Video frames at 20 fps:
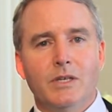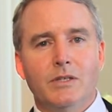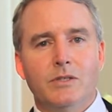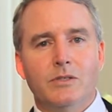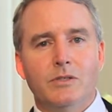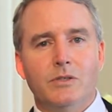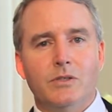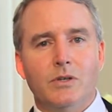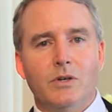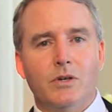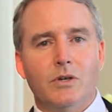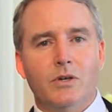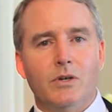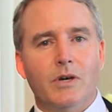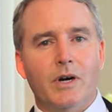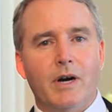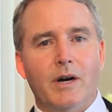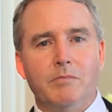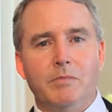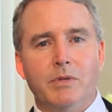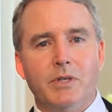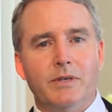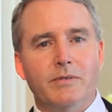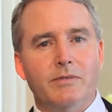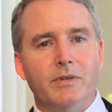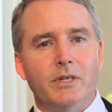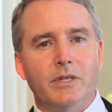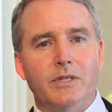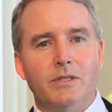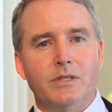So I believe
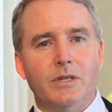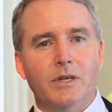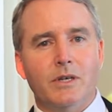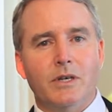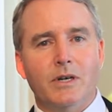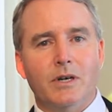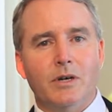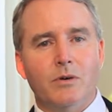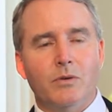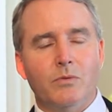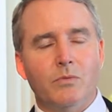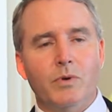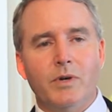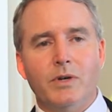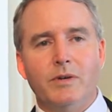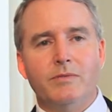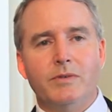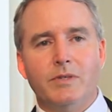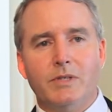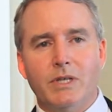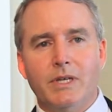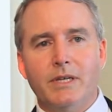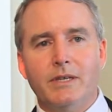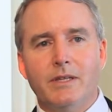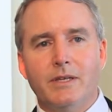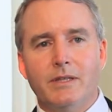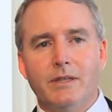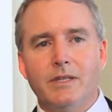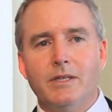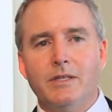it is a wonderful thing
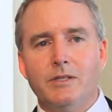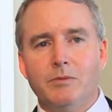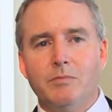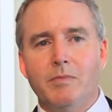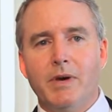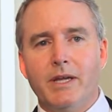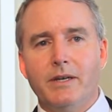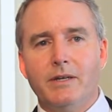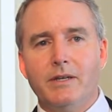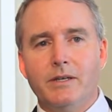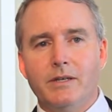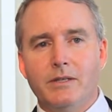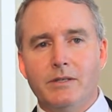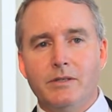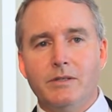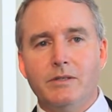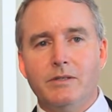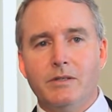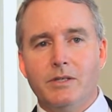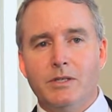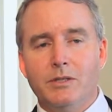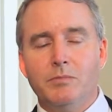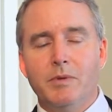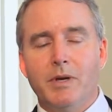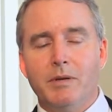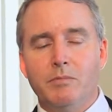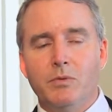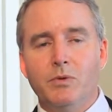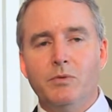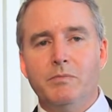that the
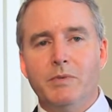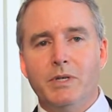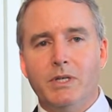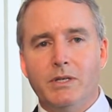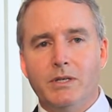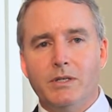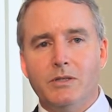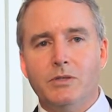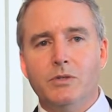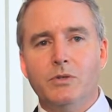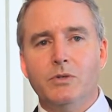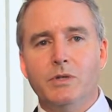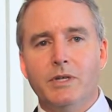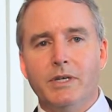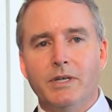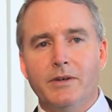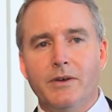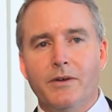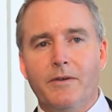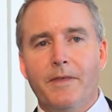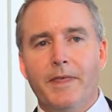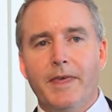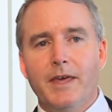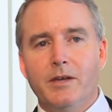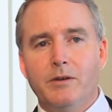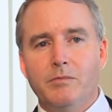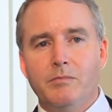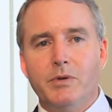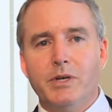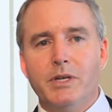Hizmet movement is doing
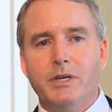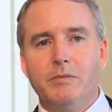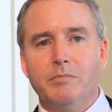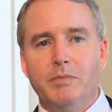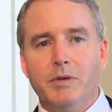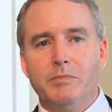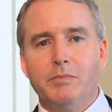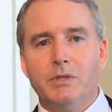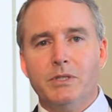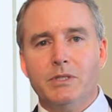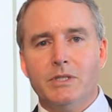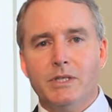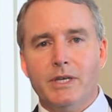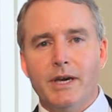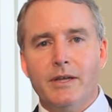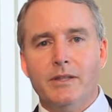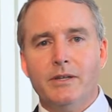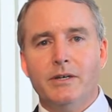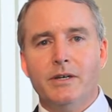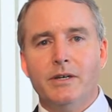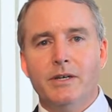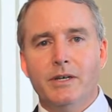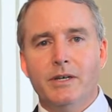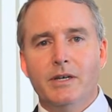in bringing people together